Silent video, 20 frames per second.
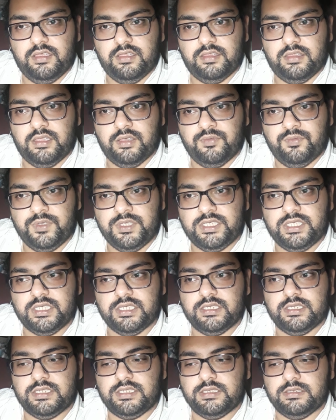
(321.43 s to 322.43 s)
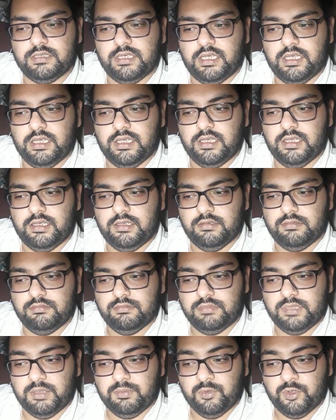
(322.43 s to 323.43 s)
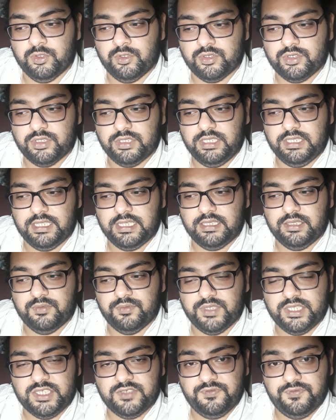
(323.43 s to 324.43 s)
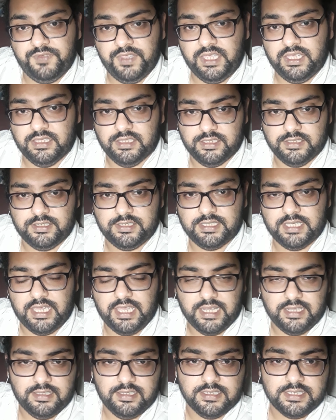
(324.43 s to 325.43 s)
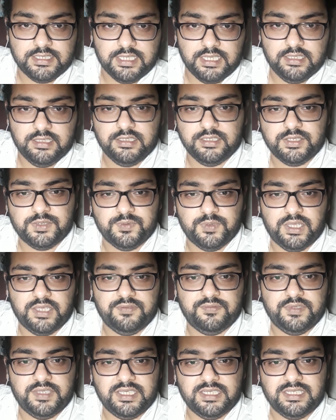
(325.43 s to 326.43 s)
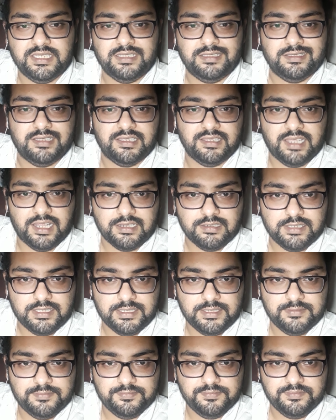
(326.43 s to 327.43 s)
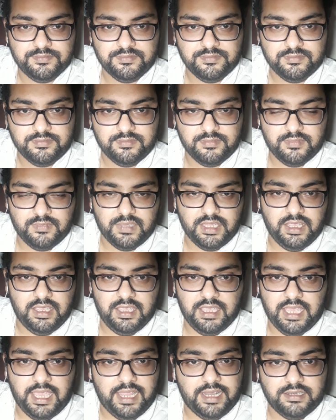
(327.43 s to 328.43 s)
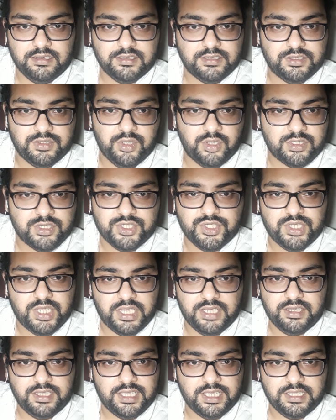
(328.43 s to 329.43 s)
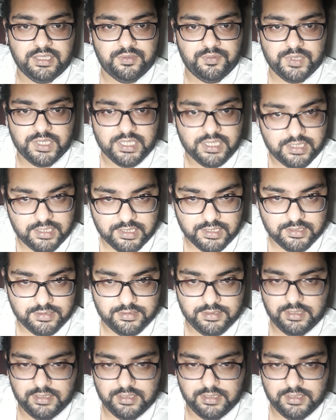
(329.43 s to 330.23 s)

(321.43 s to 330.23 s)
the witch's the monotony that the witch feels at the sailor's wife eating the nuts and not sharing any with her.